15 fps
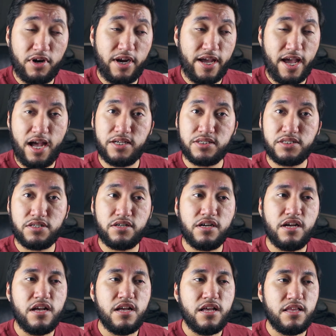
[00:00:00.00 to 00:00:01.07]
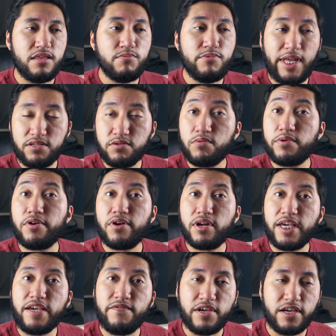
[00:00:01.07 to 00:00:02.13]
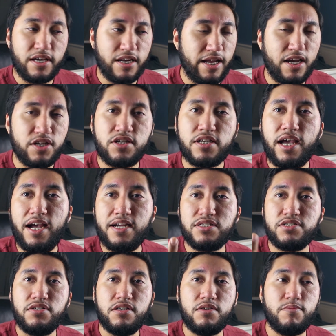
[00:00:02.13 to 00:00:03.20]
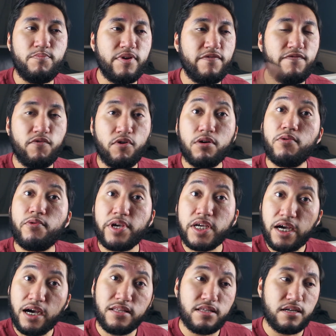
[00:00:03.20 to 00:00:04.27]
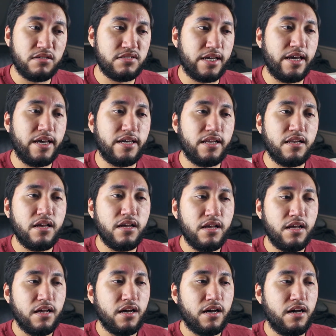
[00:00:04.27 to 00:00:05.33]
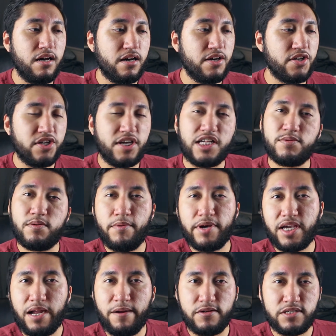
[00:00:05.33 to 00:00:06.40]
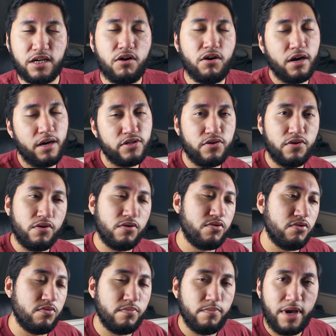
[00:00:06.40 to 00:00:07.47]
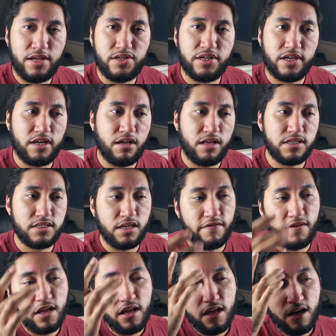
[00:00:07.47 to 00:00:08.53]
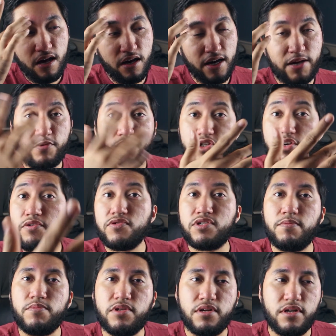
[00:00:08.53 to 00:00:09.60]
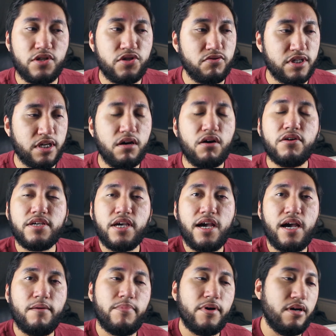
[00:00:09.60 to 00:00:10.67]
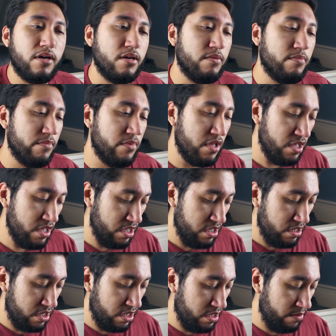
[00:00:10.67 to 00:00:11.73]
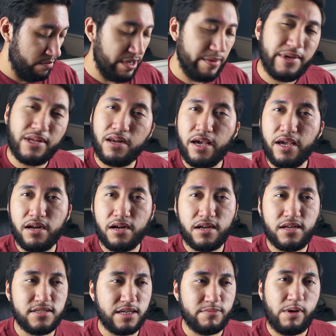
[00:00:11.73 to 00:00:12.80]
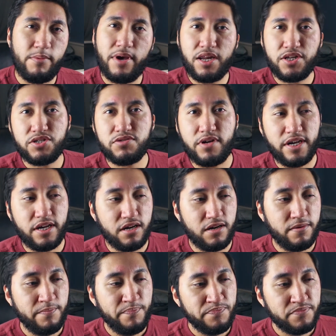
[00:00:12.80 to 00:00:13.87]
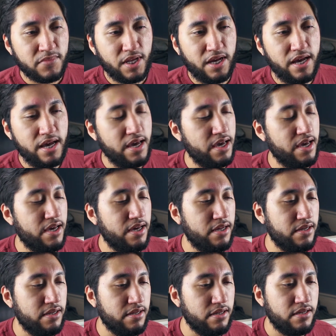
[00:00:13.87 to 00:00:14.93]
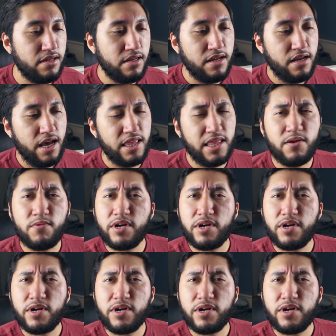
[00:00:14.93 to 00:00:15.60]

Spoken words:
I asked her, that's when we were leaving. I actually asked her before when we got there. I was like, hey, because she asked about my camera. I was like, oh, I do YouTube magic and all that stuff, can we show you something? And she was like, oh yeah, maybe later, because like my manager's right here. And then